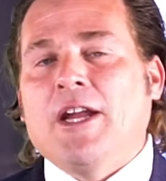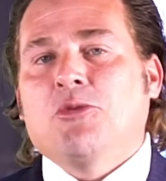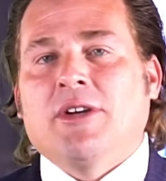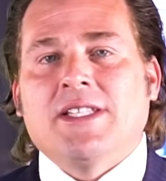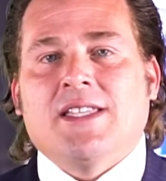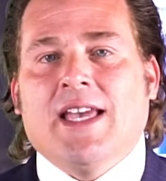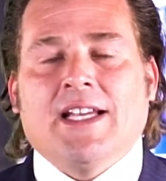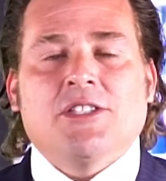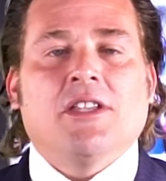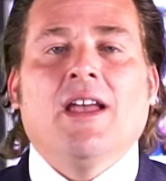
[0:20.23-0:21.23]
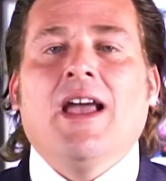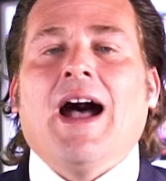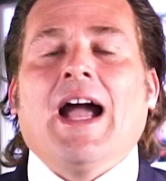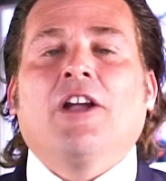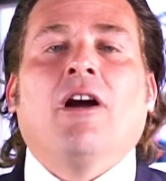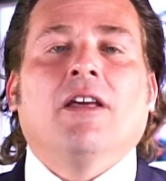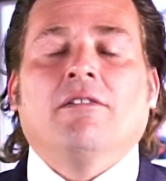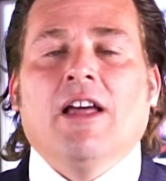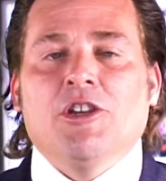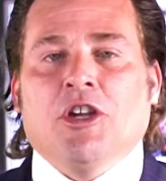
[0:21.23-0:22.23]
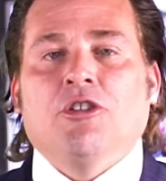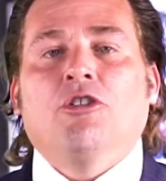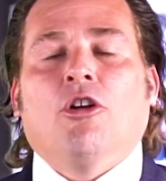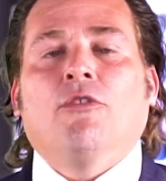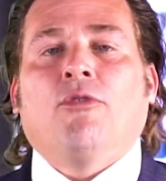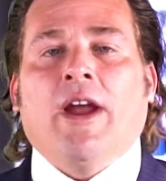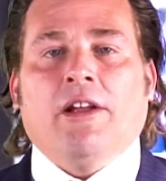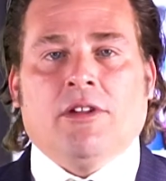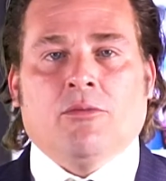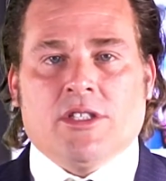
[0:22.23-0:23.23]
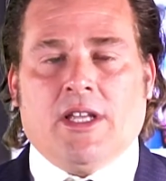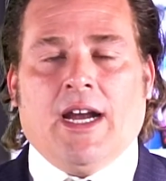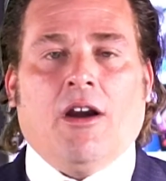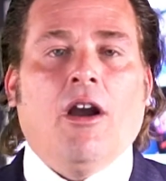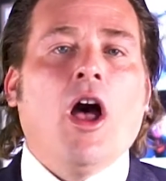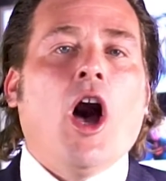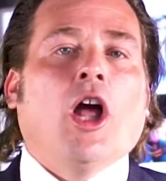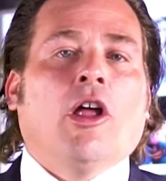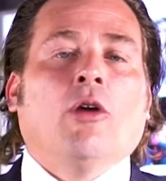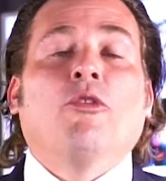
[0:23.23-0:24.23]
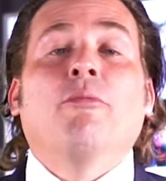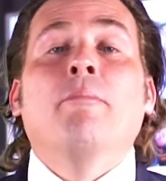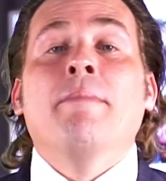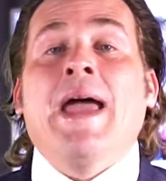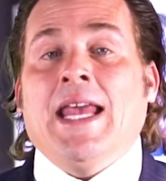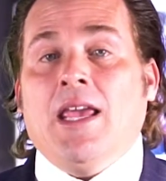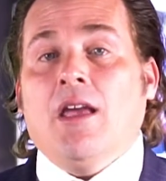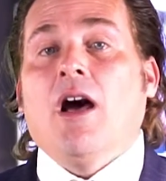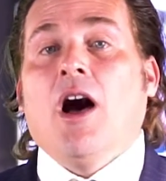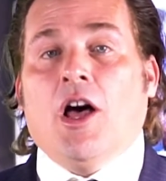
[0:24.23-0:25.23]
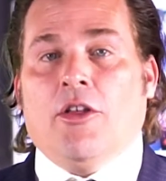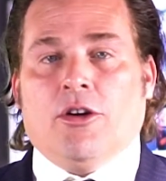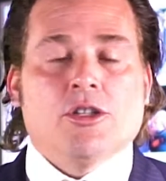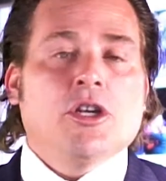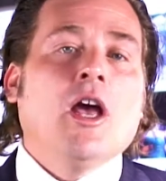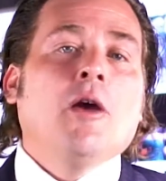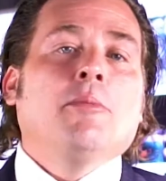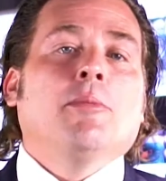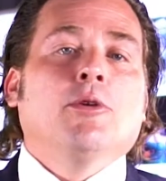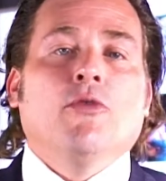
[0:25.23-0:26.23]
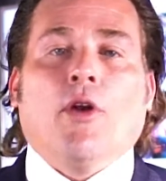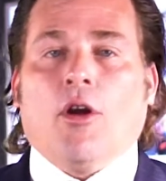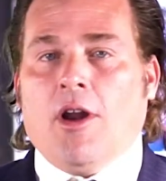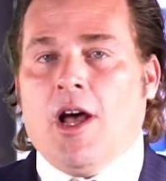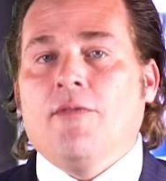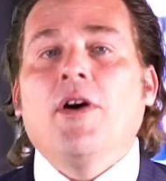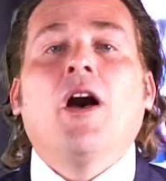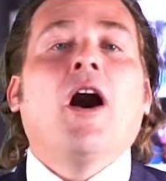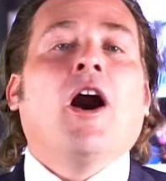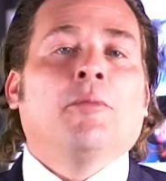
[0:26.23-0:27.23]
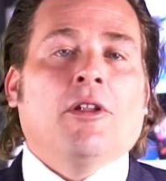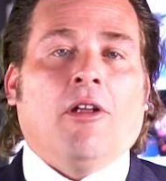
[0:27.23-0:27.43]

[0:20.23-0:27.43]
May twenty-sixth, iconic legend Kirk Franklin was there, along with many others, people you've heard of, hummed